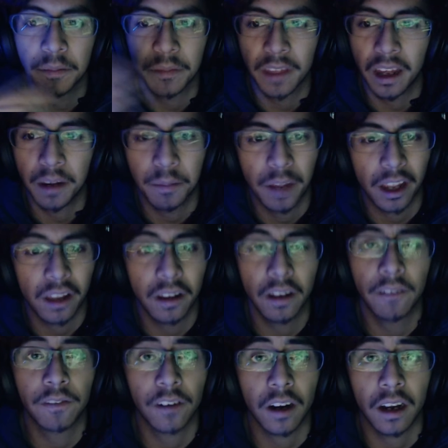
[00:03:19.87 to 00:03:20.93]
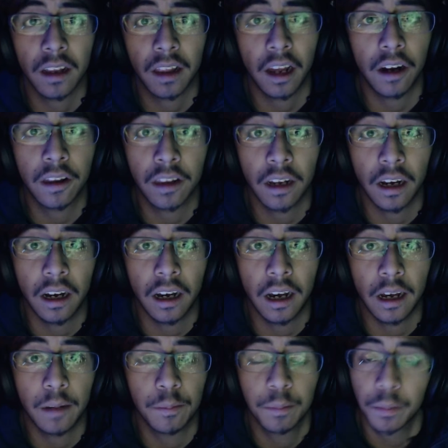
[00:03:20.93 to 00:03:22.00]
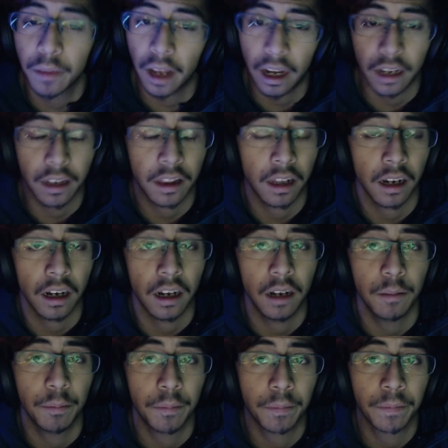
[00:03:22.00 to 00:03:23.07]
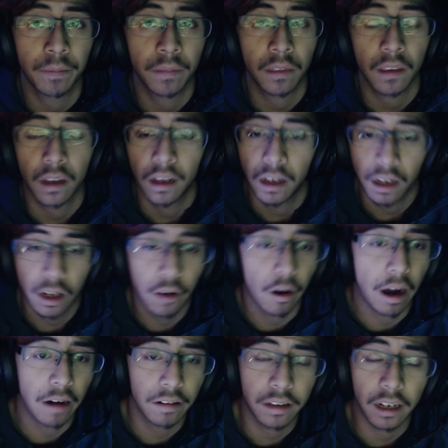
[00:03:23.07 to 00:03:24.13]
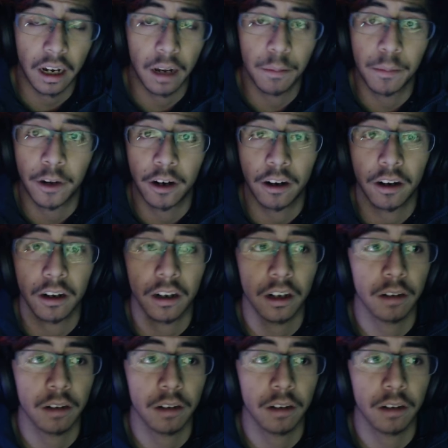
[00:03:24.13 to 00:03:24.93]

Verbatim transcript: make new friends outside, not inside. Go outside more,